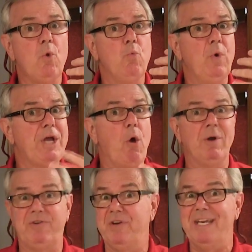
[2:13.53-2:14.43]
we go
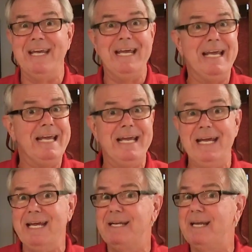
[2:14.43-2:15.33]
into
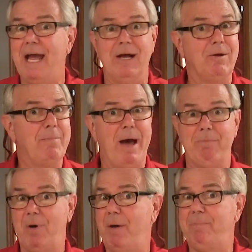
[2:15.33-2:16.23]
detail
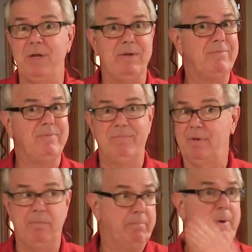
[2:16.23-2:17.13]
about puppy
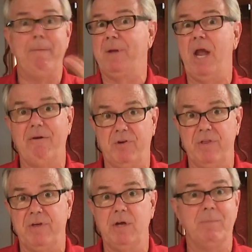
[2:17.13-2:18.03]

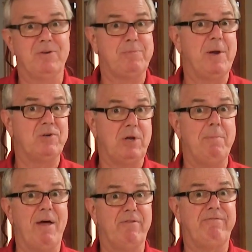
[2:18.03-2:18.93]
everything, but especially
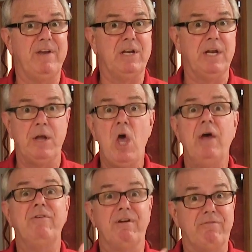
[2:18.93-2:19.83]
about the feeding,
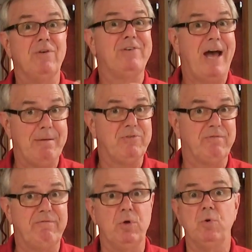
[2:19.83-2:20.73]
different types
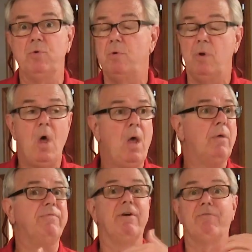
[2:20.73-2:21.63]
of food and
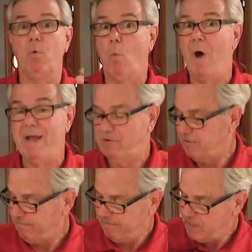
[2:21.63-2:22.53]
different ways
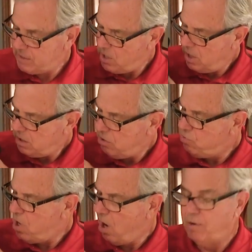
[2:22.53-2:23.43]
to feed.
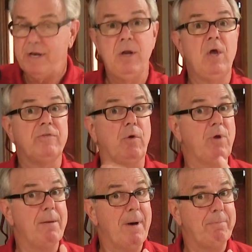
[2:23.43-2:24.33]
You yawning? So
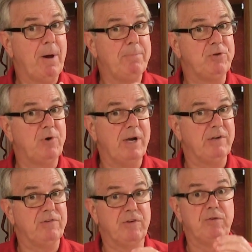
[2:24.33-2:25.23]
get my puppy
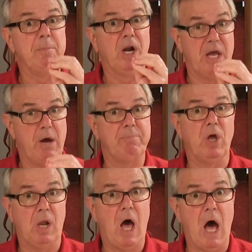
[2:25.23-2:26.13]
training system. It'll help
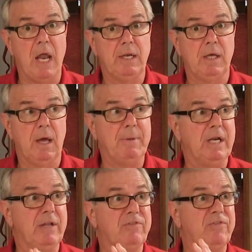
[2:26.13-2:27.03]
you a lot. I
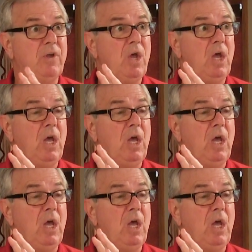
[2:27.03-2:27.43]
mean, it's,